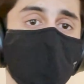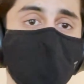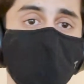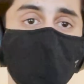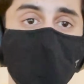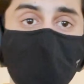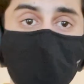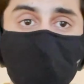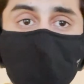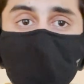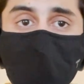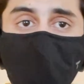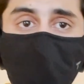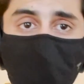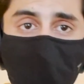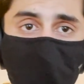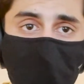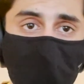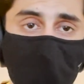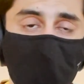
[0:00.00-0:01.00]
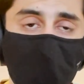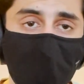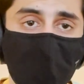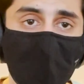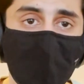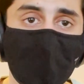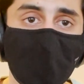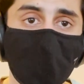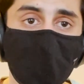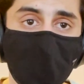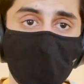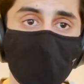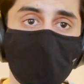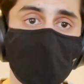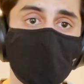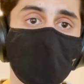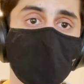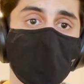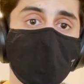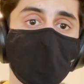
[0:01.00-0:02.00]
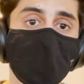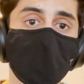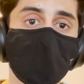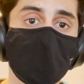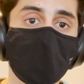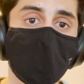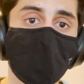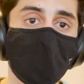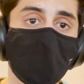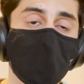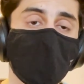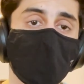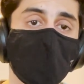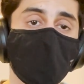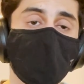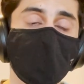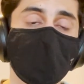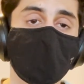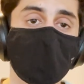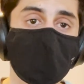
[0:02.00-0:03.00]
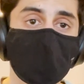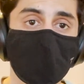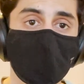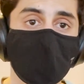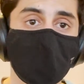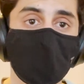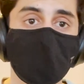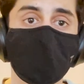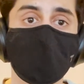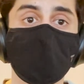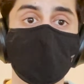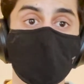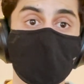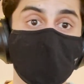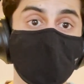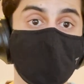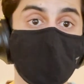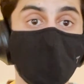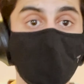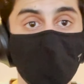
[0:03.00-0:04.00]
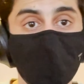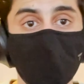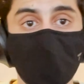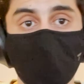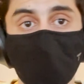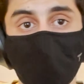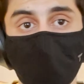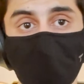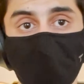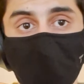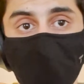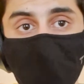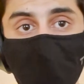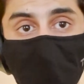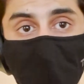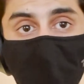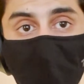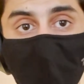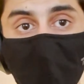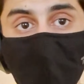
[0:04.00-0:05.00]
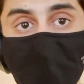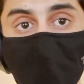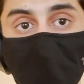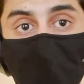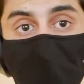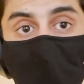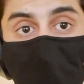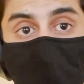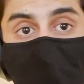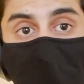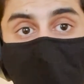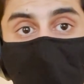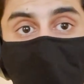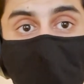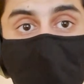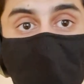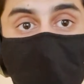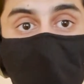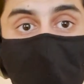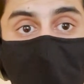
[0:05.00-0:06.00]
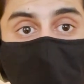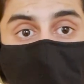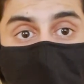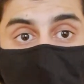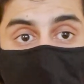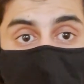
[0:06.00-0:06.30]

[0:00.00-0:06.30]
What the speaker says: less tax if you buy electric vehicle as your company car, which it